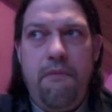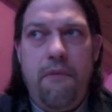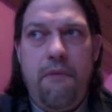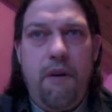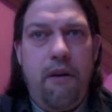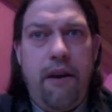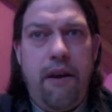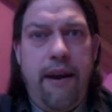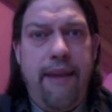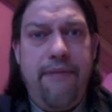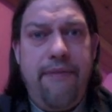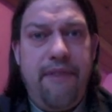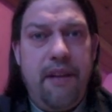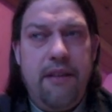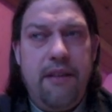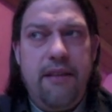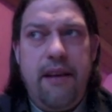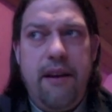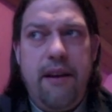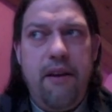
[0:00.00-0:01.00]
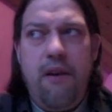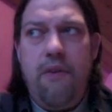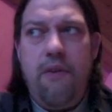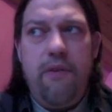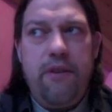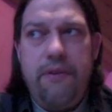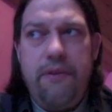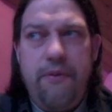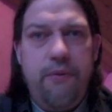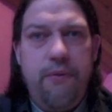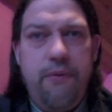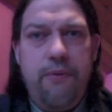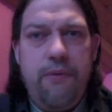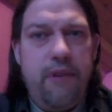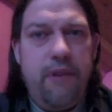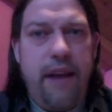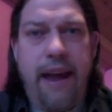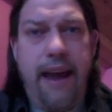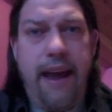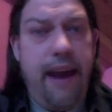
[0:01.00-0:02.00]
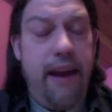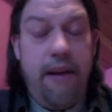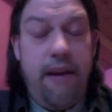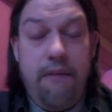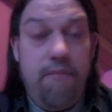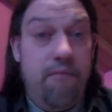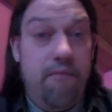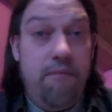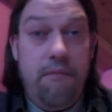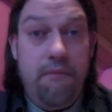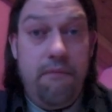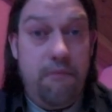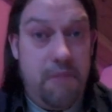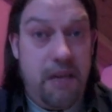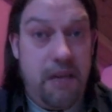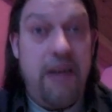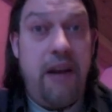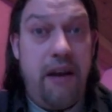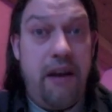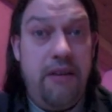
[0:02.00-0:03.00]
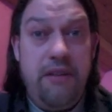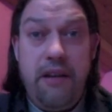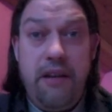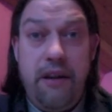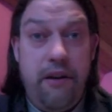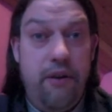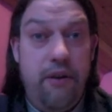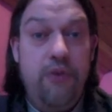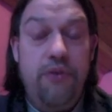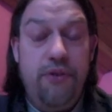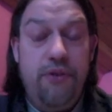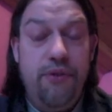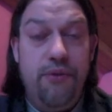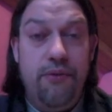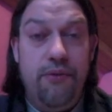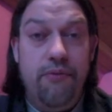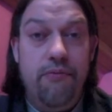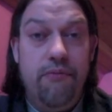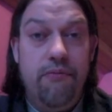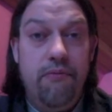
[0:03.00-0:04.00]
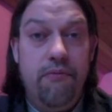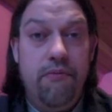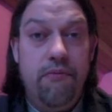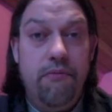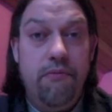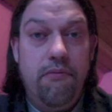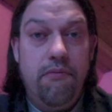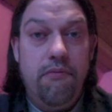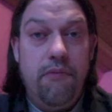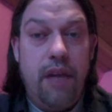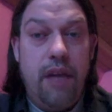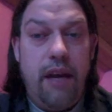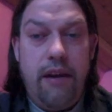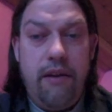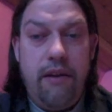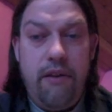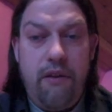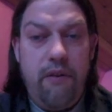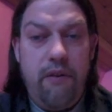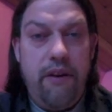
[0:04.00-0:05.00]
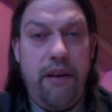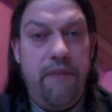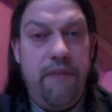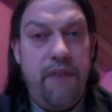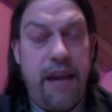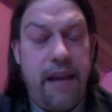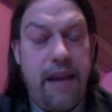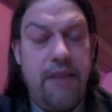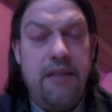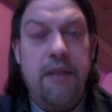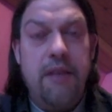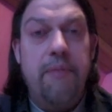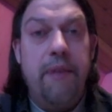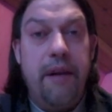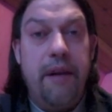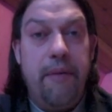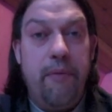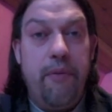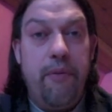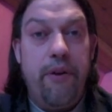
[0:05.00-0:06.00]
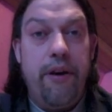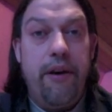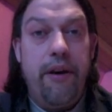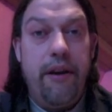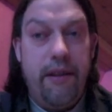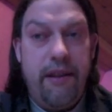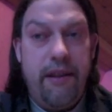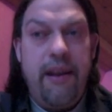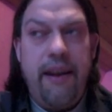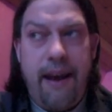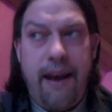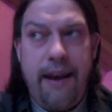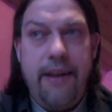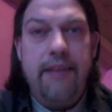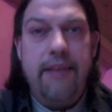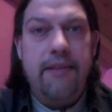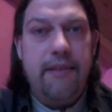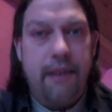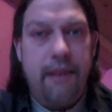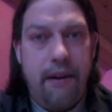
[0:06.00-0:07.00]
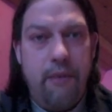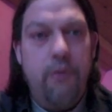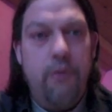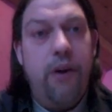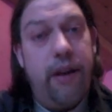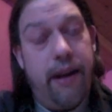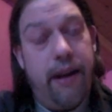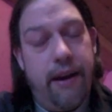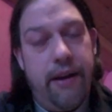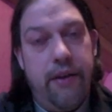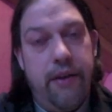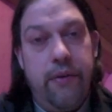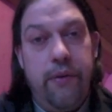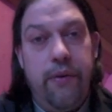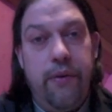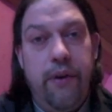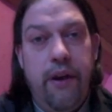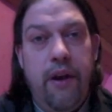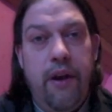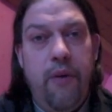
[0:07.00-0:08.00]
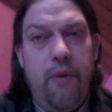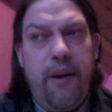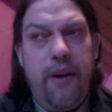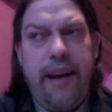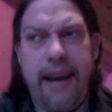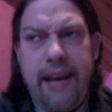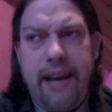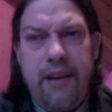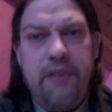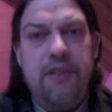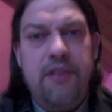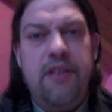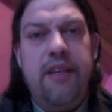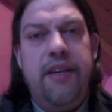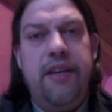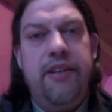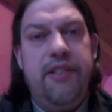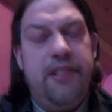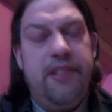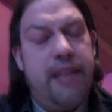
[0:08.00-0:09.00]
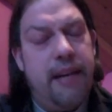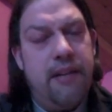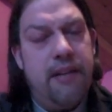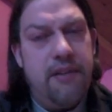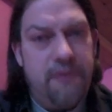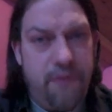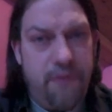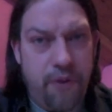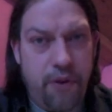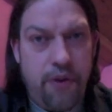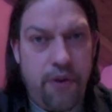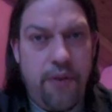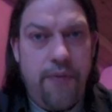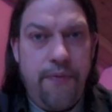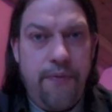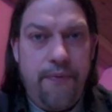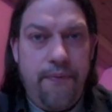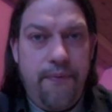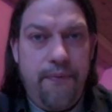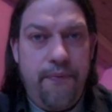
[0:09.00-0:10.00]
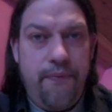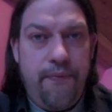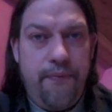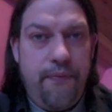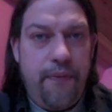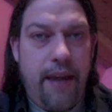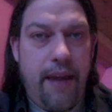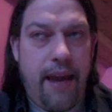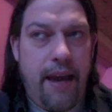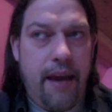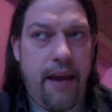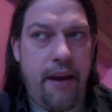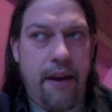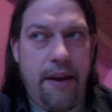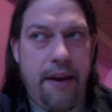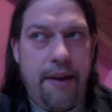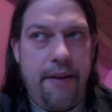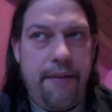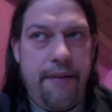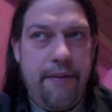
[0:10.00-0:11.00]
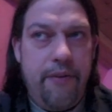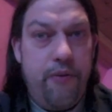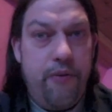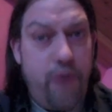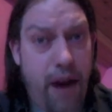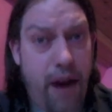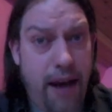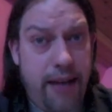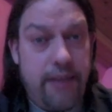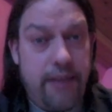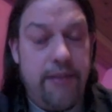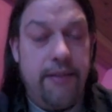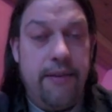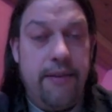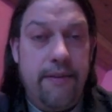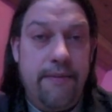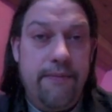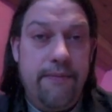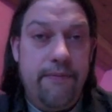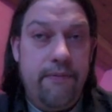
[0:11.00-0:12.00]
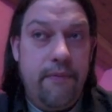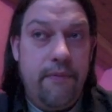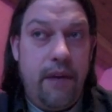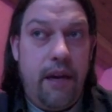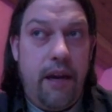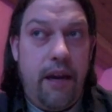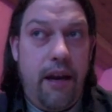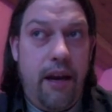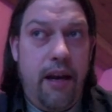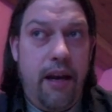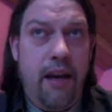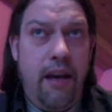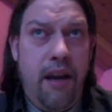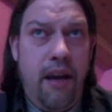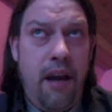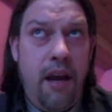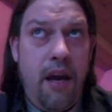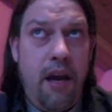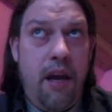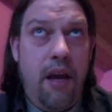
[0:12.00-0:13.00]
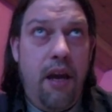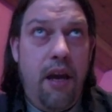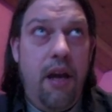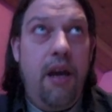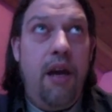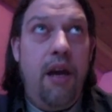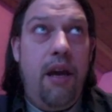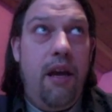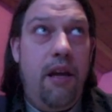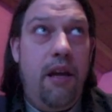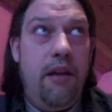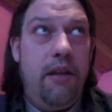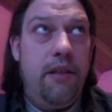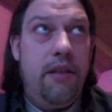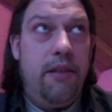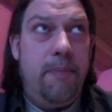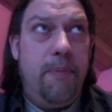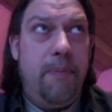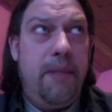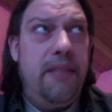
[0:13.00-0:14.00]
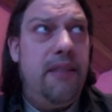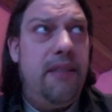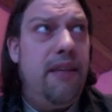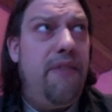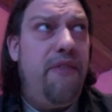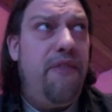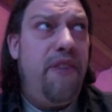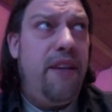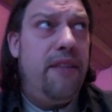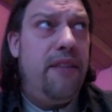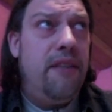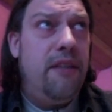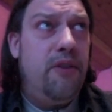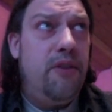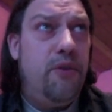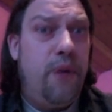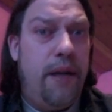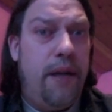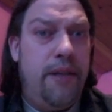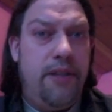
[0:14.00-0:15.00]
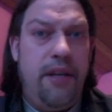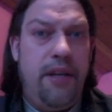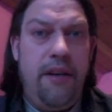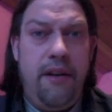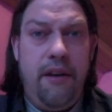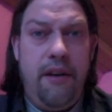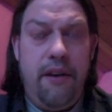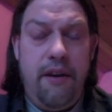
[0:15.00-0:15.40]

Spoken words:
Okay, if they say no, hey, then I say no too. And don't even ask them anymore. And then I decide what I do, what I consider sensible and right in the specific situation,